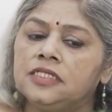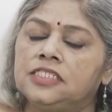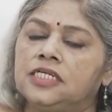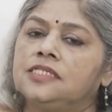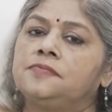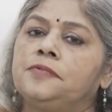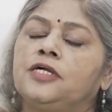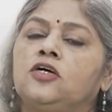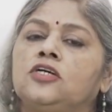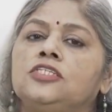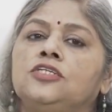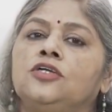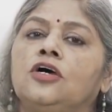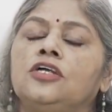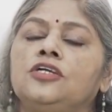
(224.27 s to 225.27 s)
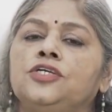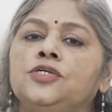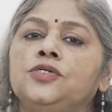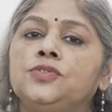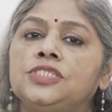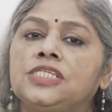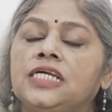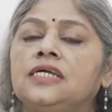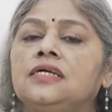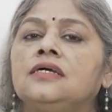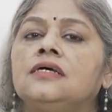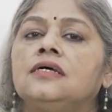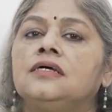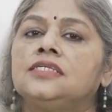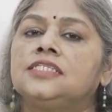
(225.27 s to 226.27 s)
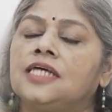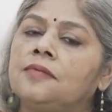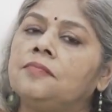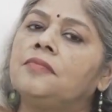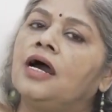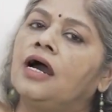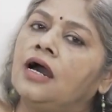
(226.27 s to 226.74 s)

just because you're using some